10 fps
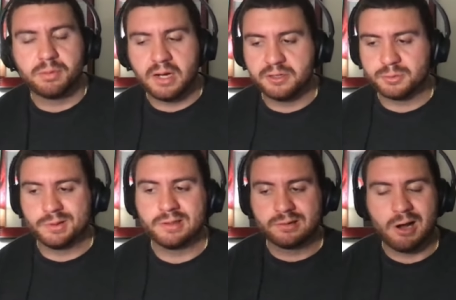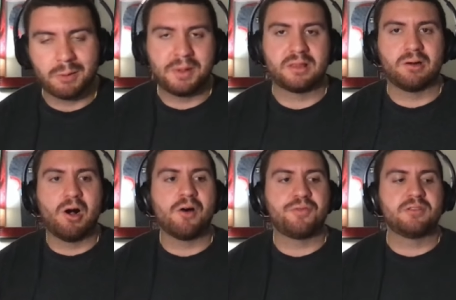but I just want to talk about their
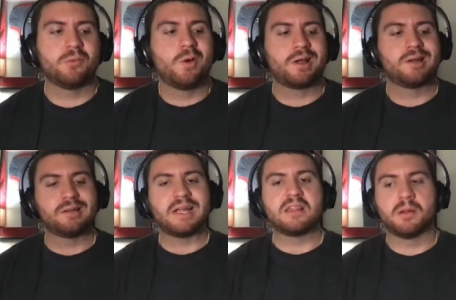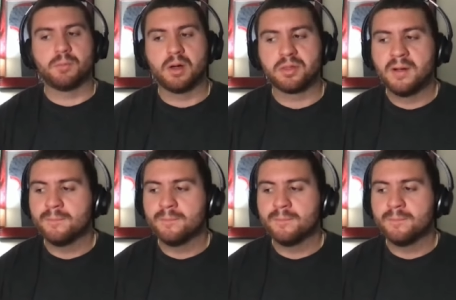offense and what can lead them with.